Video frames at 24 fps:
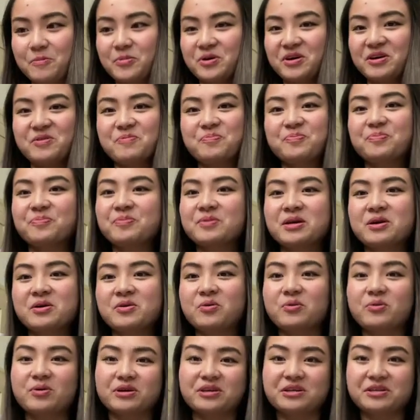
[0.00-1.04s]
But
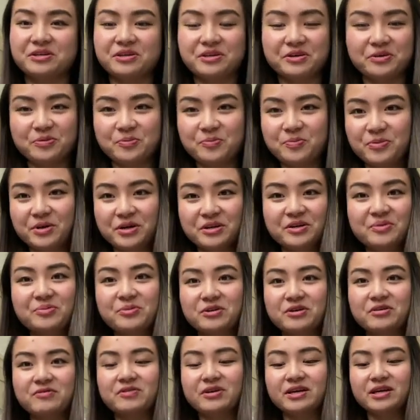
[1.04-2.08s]
what are you? Are you
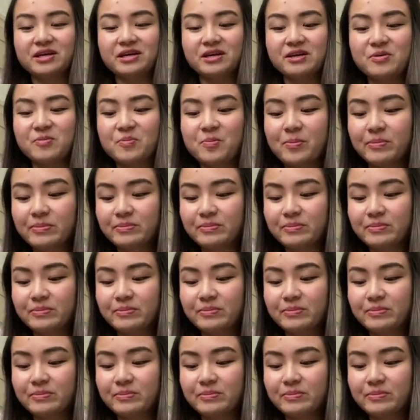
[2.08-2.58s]
more of like a